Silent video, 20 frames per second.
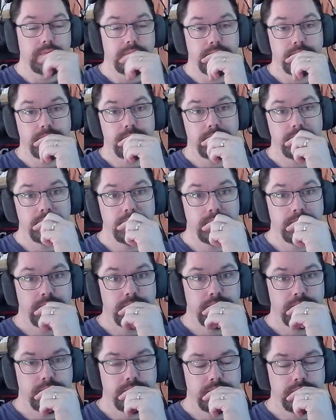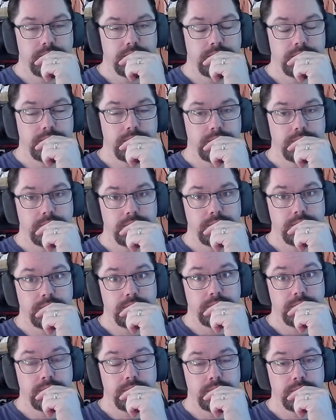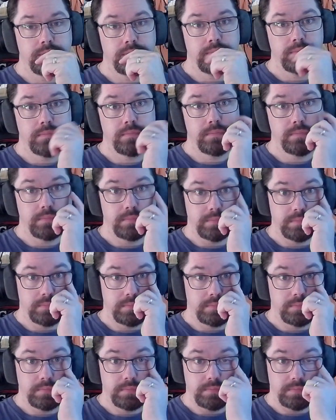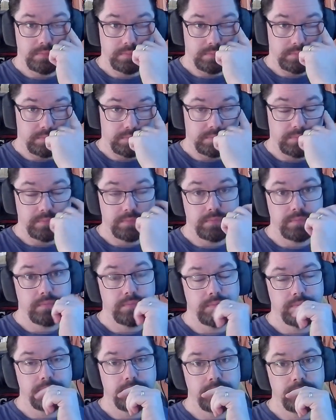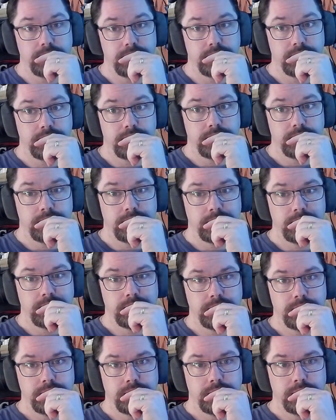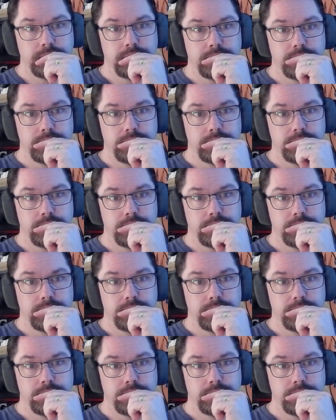Even though I know that I shouldn't have, I approached the crypt, drawn by an irresistible